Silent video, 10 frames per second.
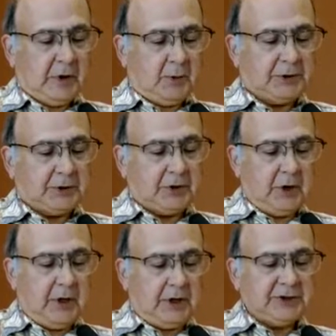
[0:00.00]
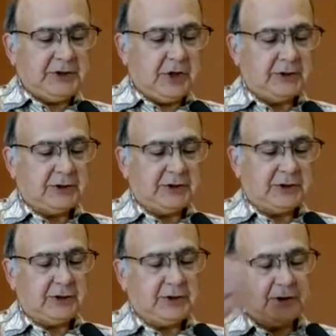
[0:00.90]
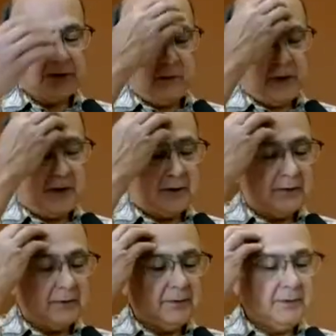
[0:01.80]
What the clock says doesn't matter.